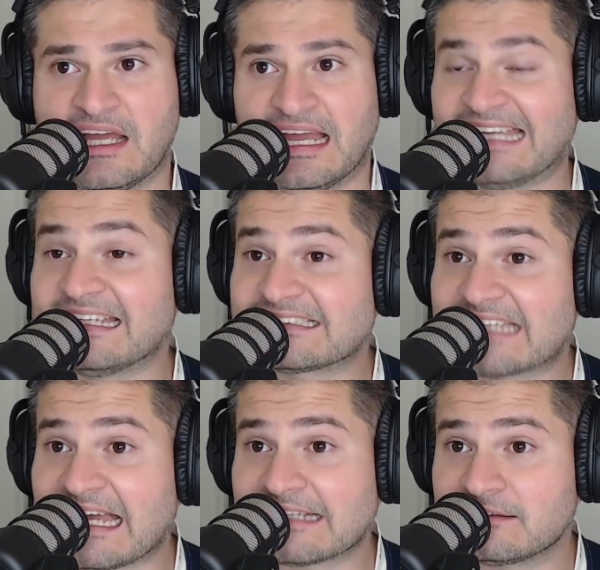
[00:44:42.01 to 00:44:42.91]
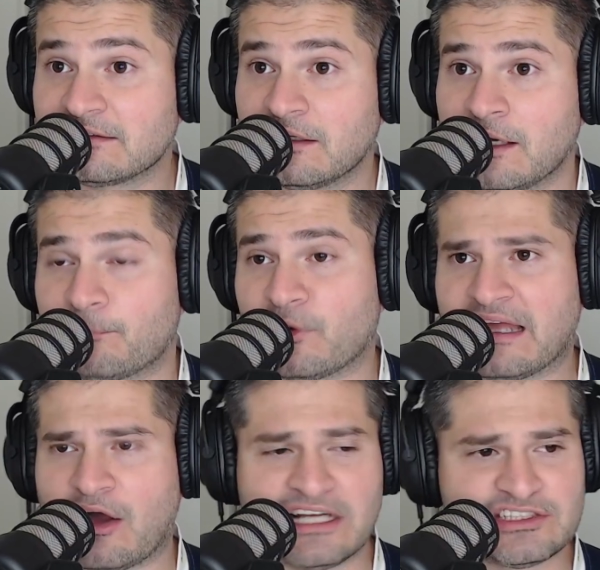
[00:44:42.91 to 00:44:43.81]
In attack, bro,
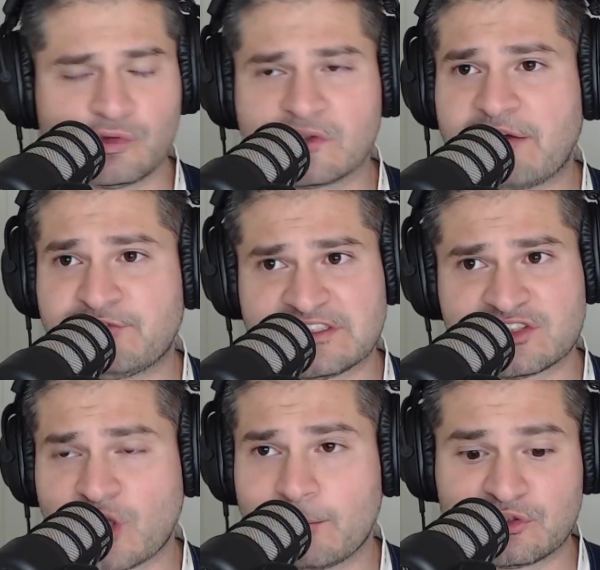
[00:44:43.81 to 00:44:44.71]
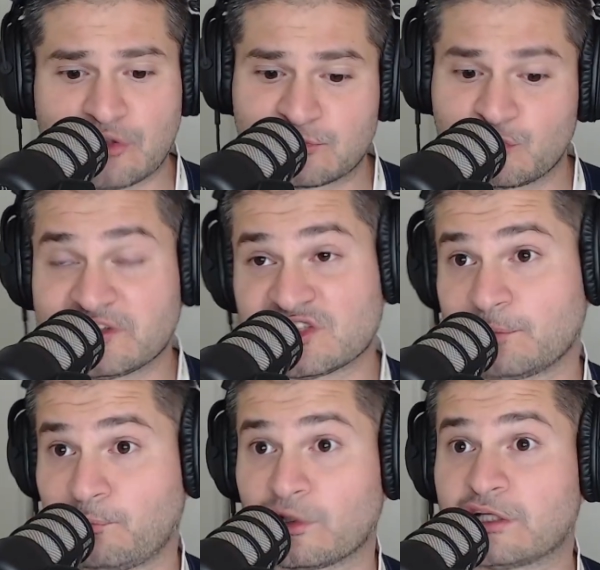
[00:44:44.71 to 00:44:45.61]
I saw Gufferson so many times doing the
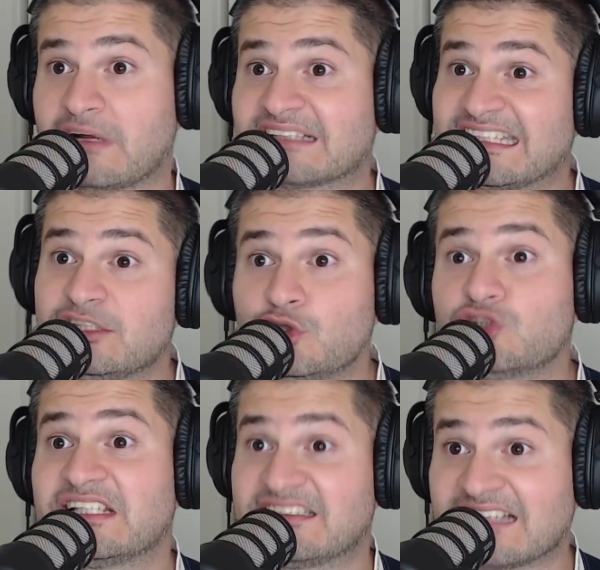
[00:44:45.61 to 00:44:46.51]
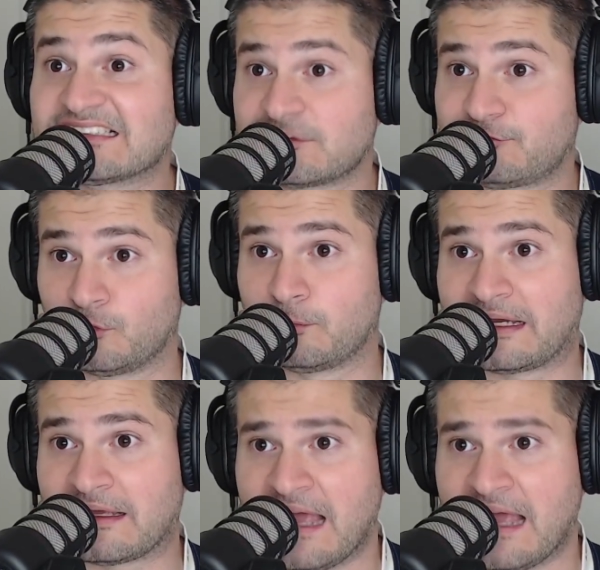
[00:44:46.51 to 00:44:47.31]
supporting runs he usually does as a fullback.